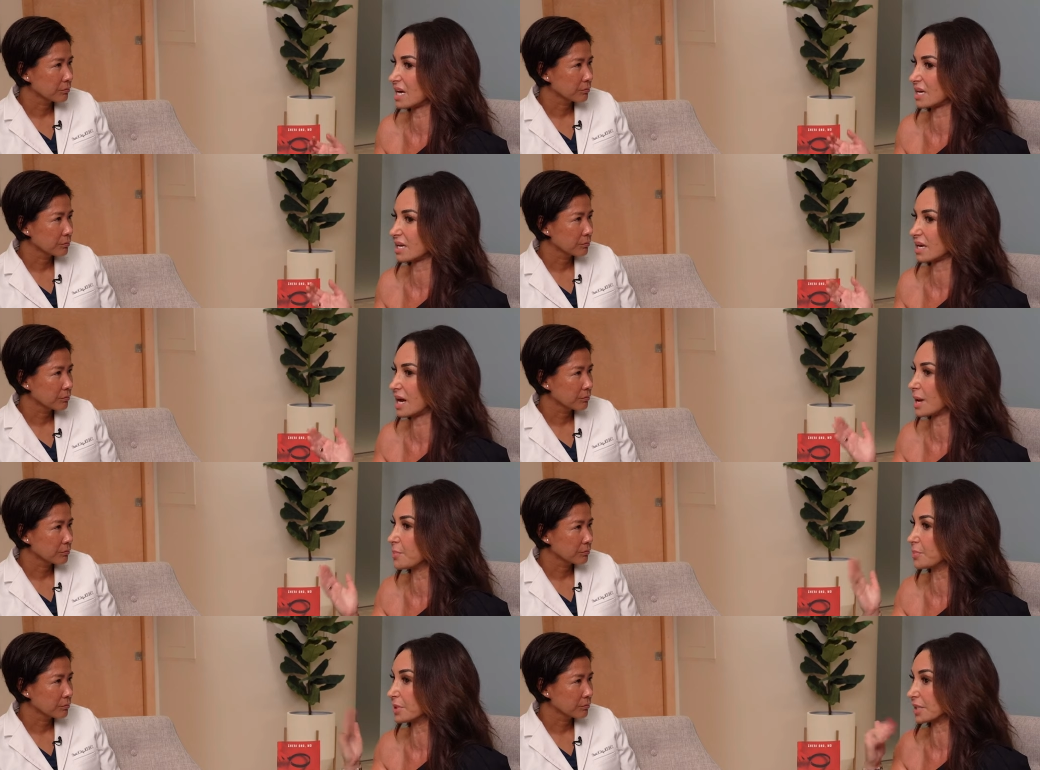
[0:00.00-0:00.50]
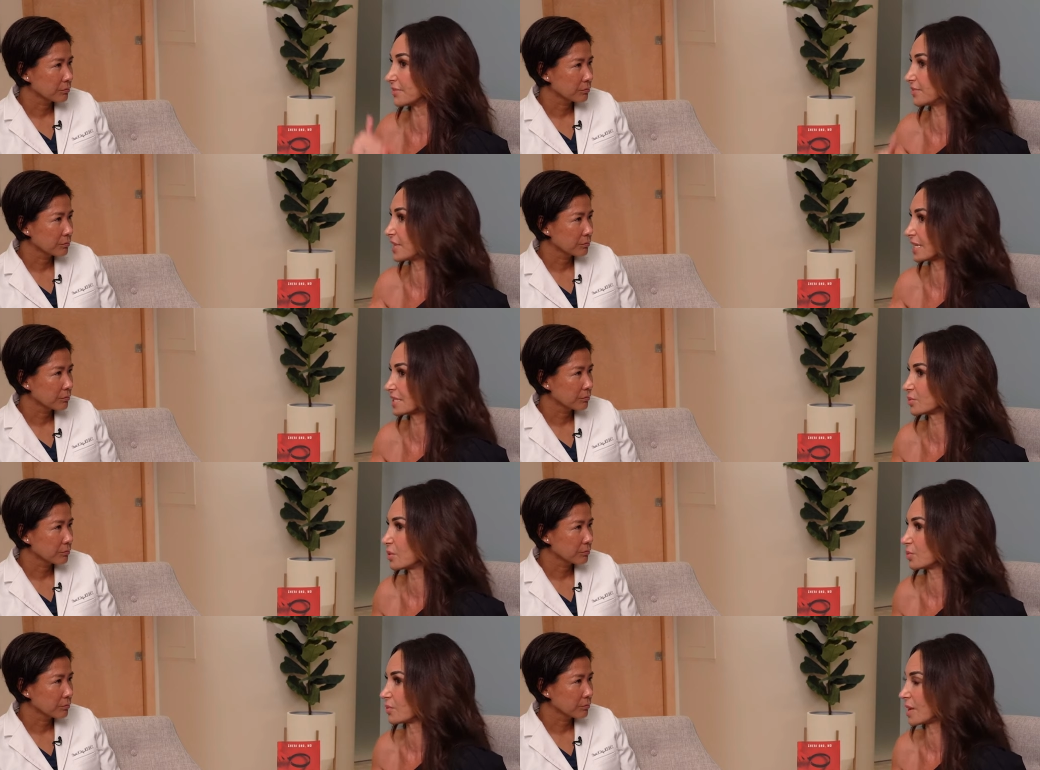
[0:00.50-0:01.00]
Speaker 1: I, I believe
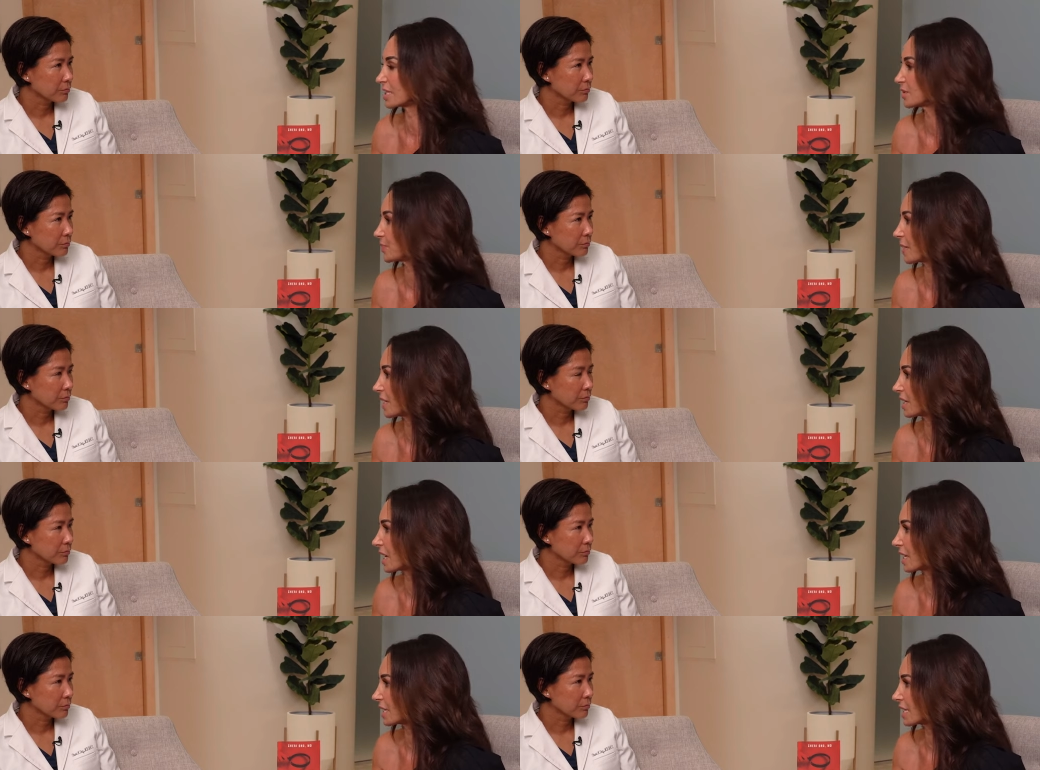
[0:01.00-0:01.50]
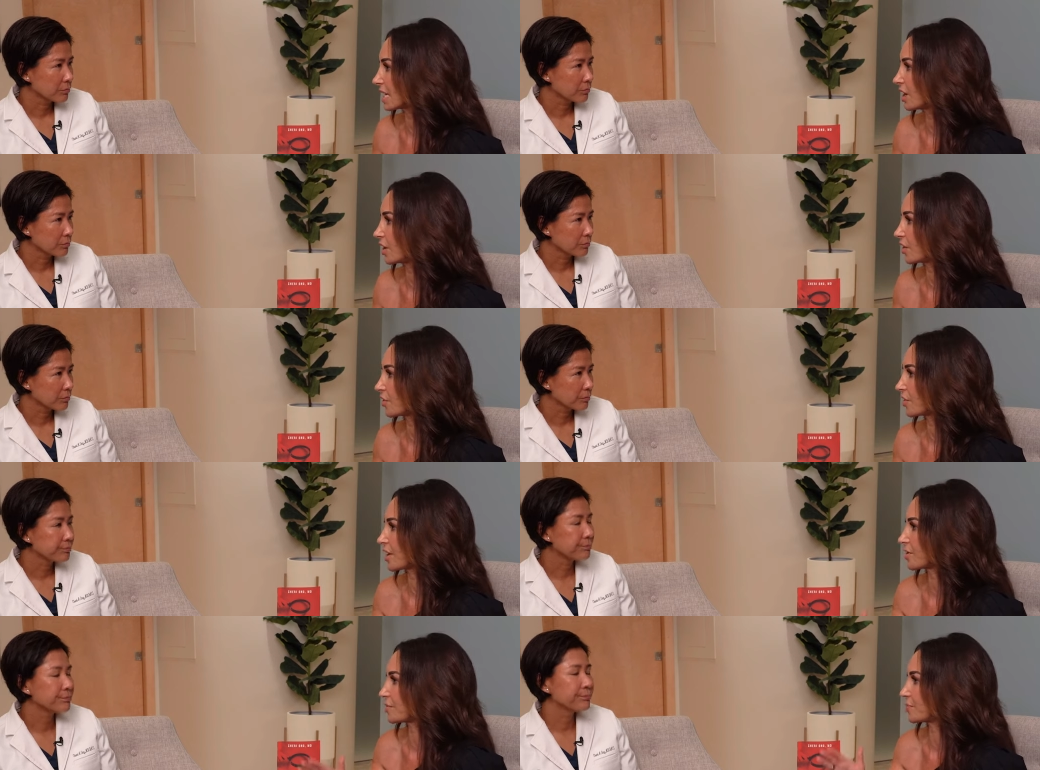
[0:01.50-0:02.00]
that's what wrecked my gut
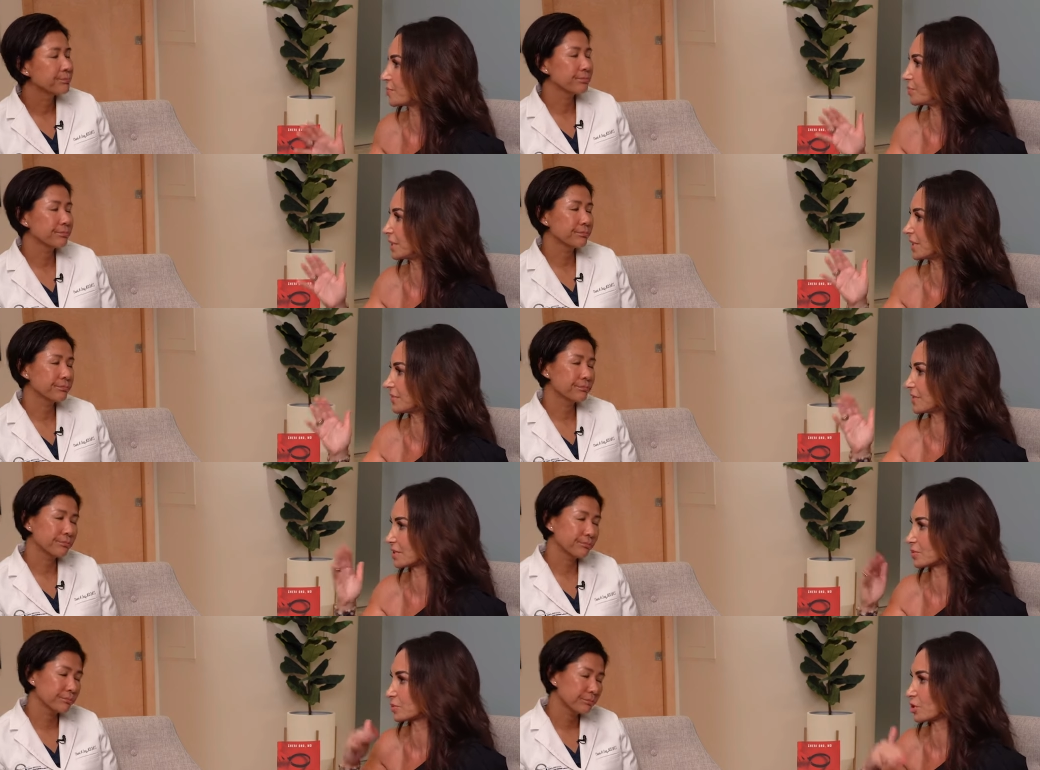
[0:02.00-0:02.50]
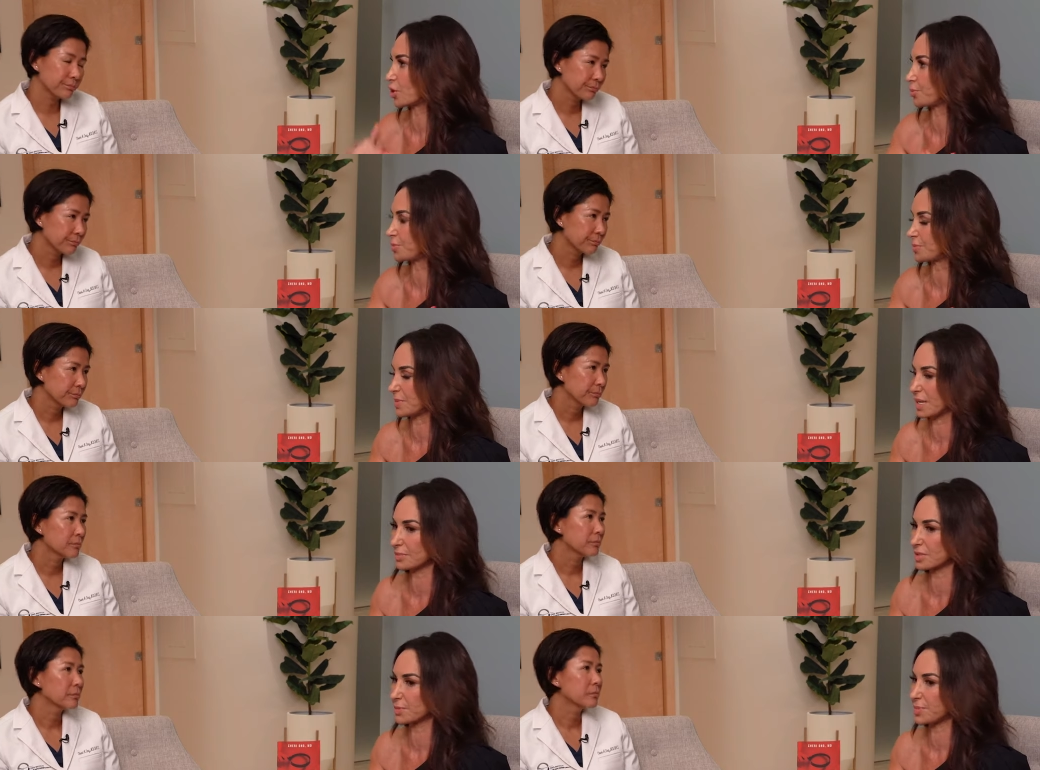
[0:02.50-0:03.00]
health. I mm -hmm. believe that's what
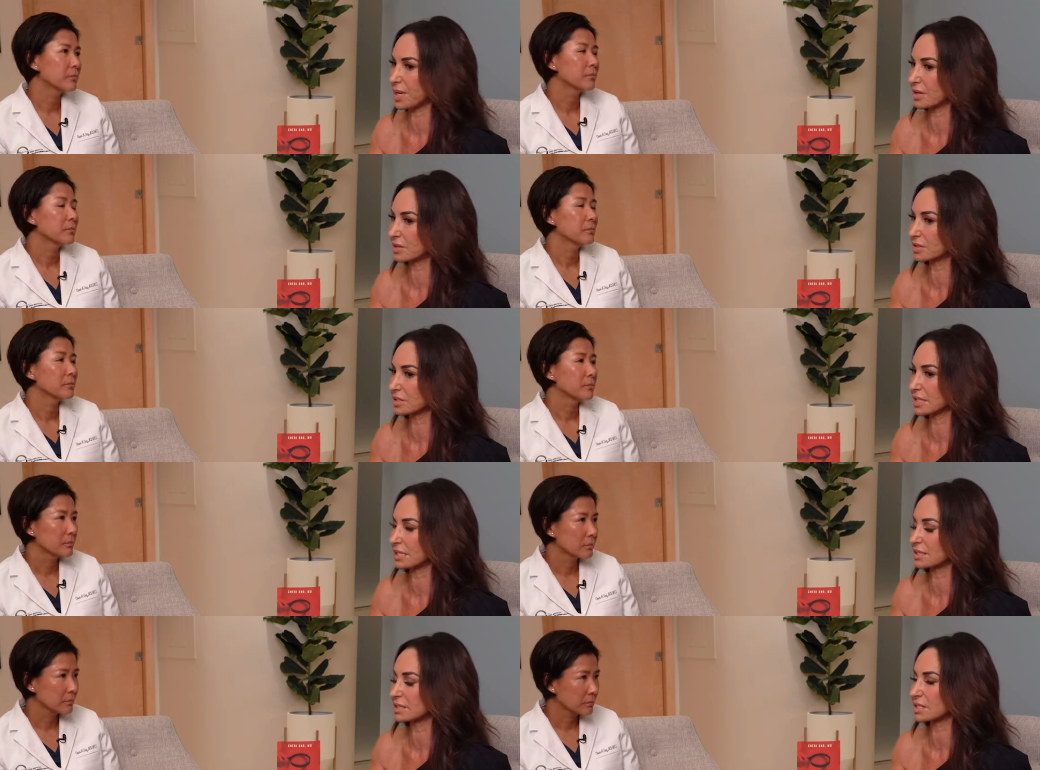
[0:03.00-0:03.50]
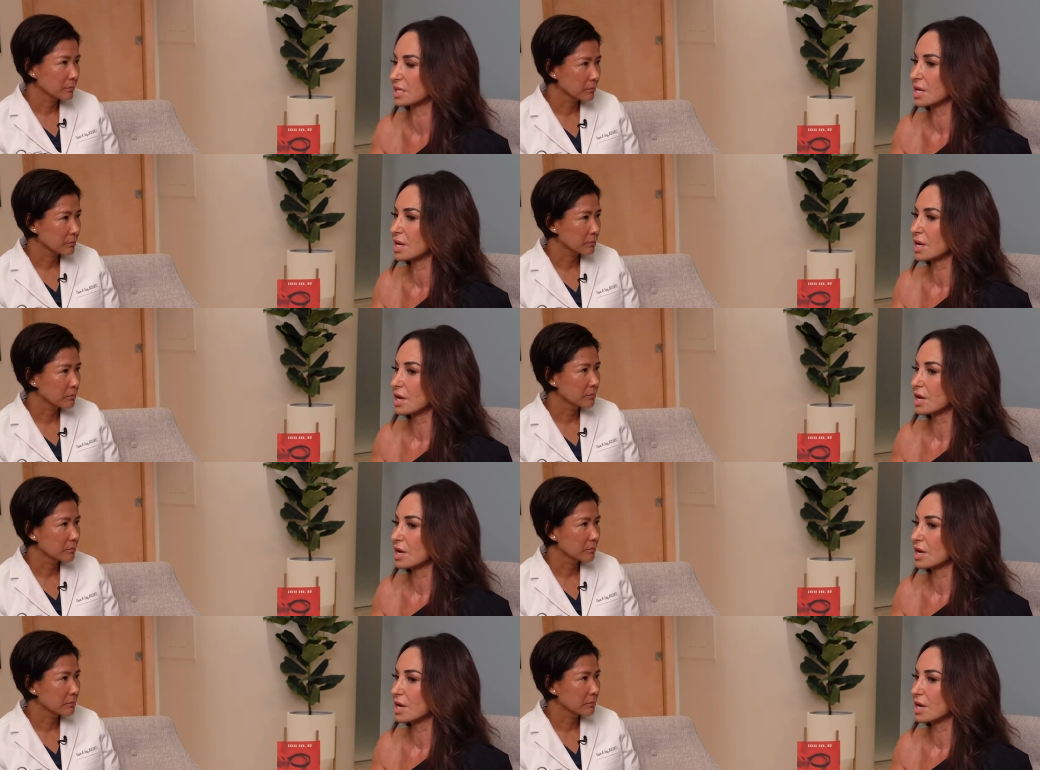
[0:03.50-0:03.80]
opened me up to parasites.